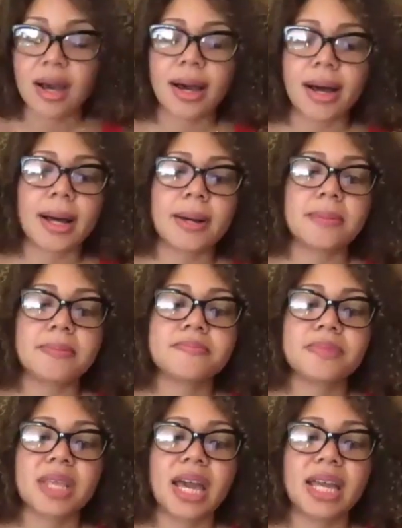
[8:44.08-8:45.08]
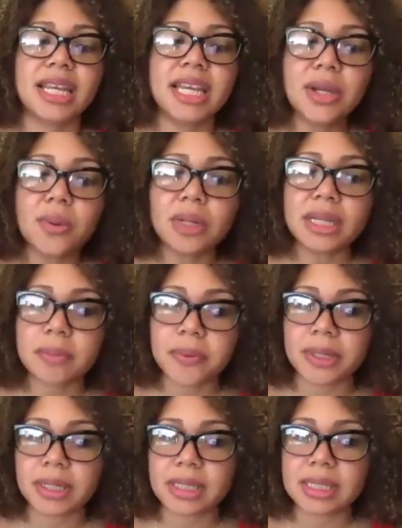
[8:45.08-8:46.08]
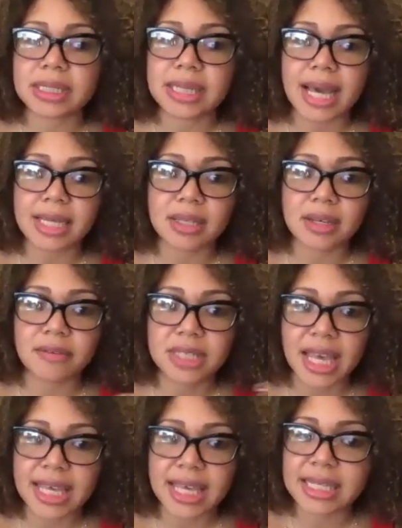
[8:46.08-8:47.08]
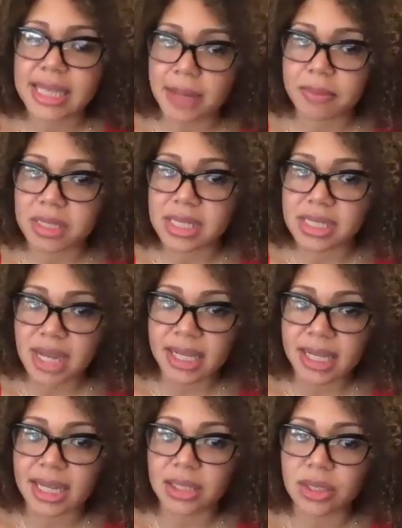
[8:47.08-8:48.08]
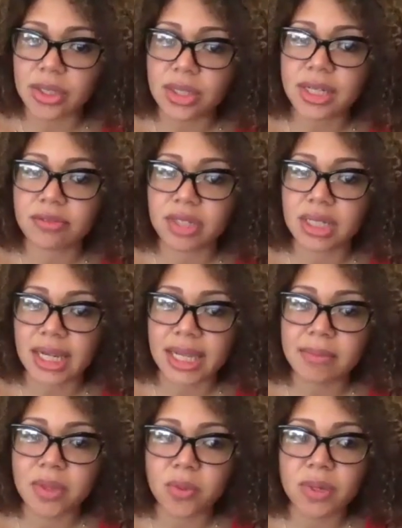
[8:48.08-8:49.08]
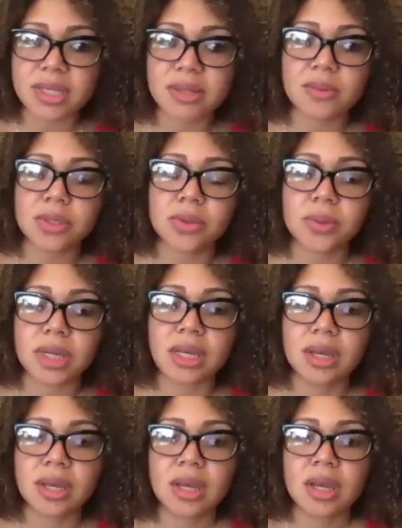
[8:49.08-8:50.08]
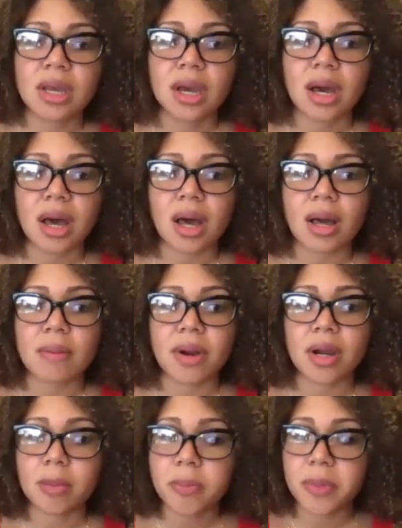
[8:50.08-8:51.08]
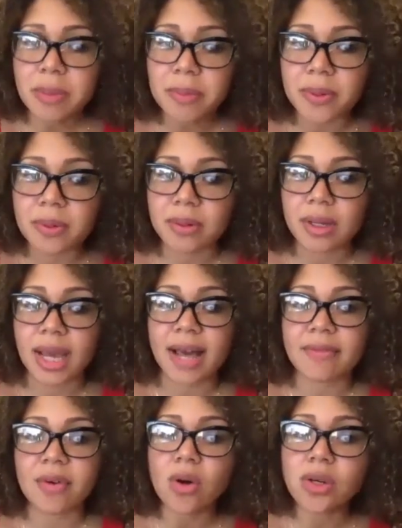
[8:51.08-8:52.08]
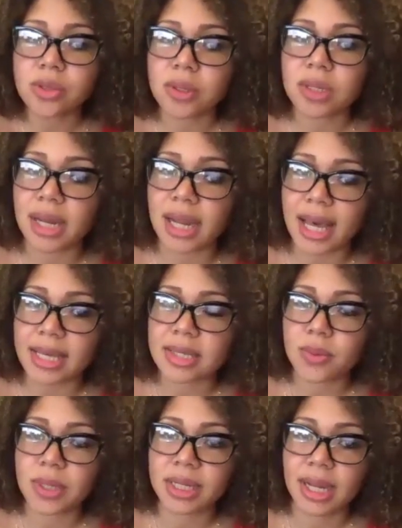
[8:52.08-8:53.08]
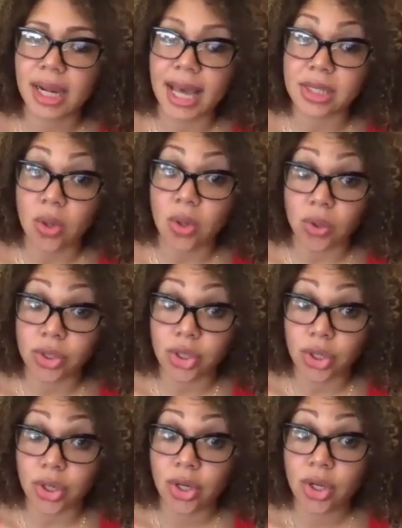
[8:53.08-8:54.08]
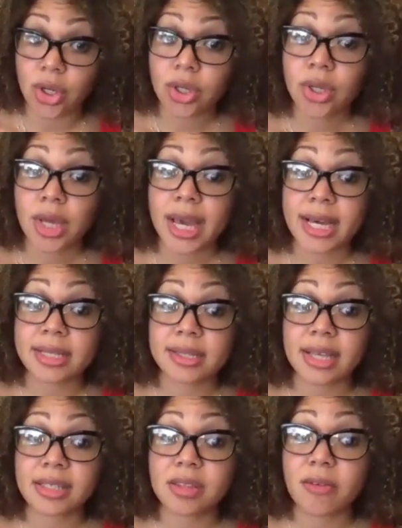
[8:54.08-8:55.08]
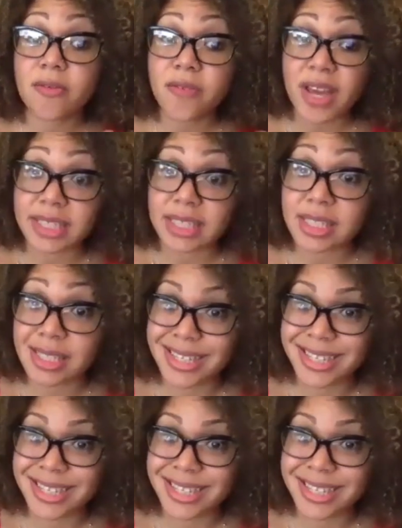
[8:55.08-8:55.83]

Um, and equally important, the task of taking time to study and learn and reclaim the ways in which we, um, our people, have also utilized working class culture as, as a defense